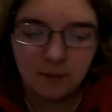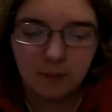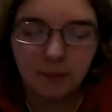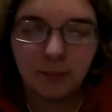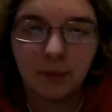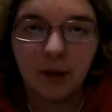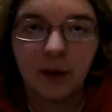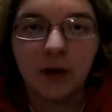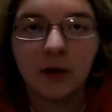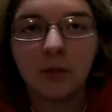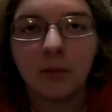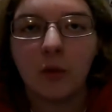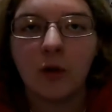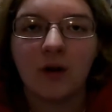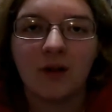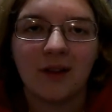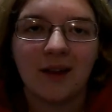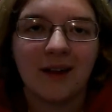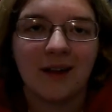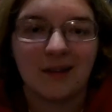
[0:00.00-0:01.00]
but you're more
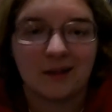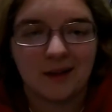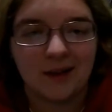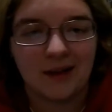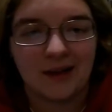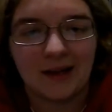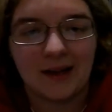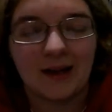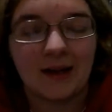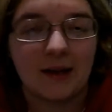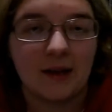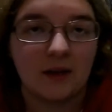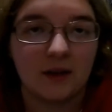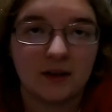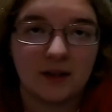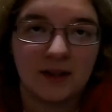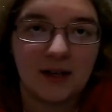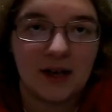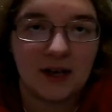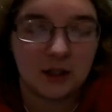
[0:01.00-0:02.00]
likely to get killed
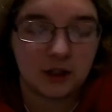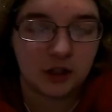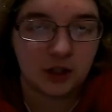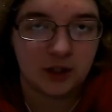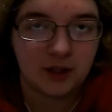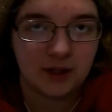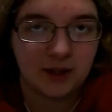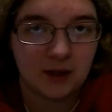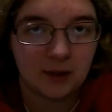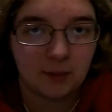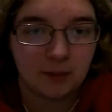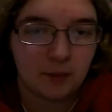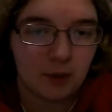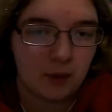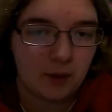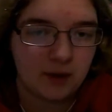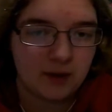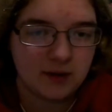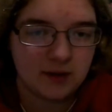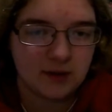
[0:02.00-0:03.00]
than actually get a
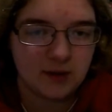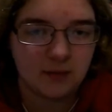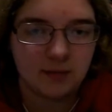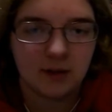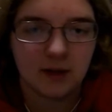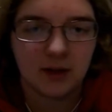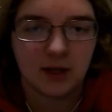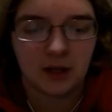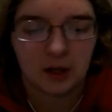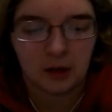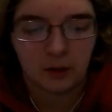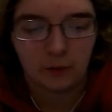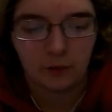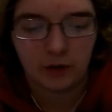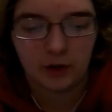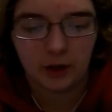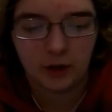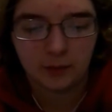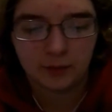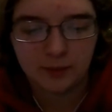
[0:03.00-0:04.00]
bonus depending on
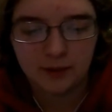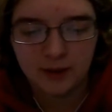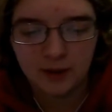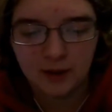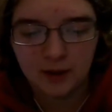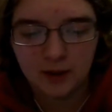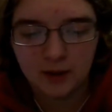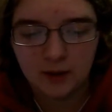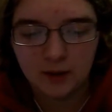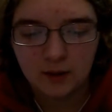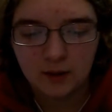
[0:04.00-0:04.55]
what you pick.